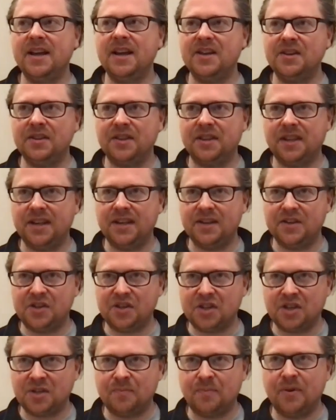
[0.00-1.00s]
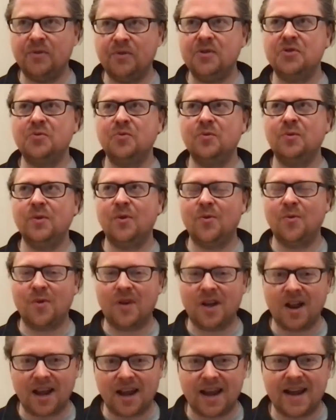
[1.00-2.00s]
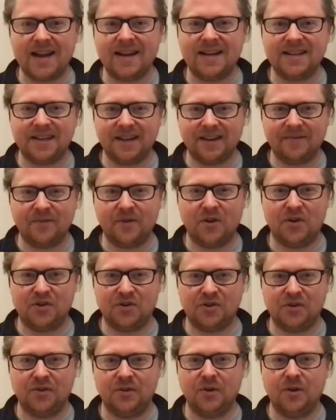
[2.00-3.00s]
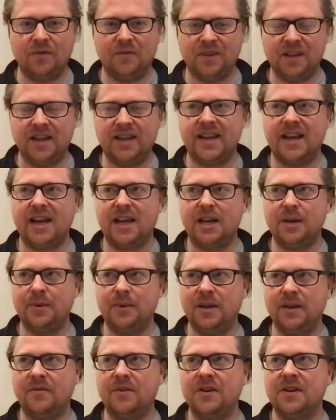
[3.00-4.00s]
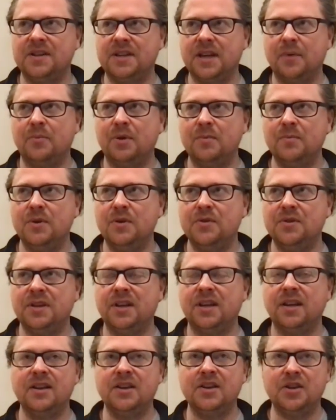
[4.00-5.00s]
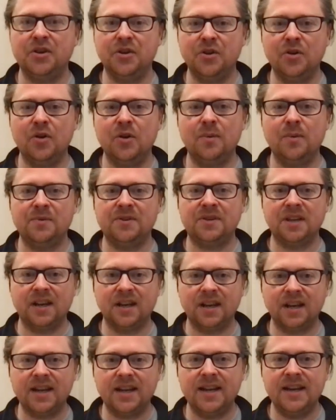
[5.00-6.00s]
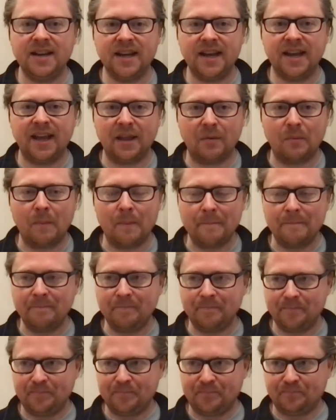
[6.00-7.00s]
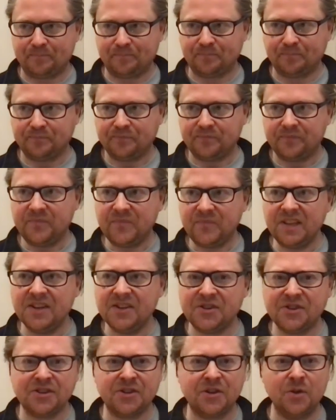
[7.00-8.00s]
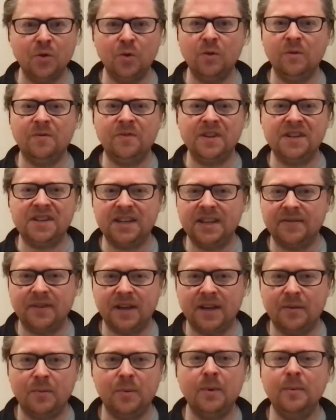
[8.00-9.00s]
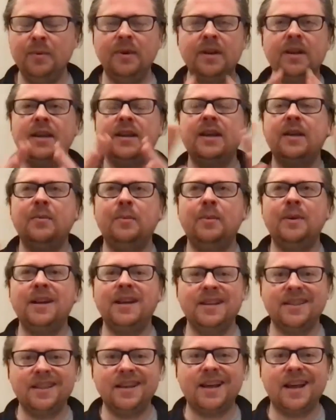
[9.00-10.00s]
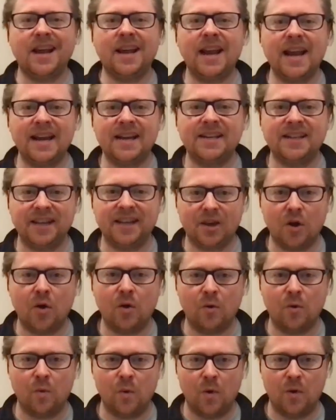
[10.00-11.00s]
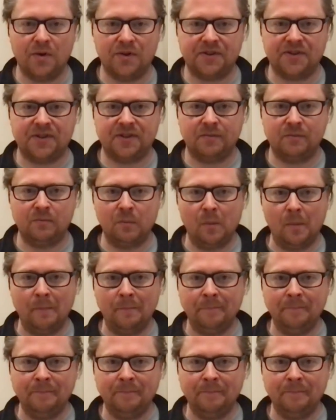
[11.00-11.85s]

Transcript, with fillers: a the spiritual or galactic version of the Academy of Contemporary Music, Europe's leading school for div. It would, let, it would be like the Galactic Hogwarts. Oh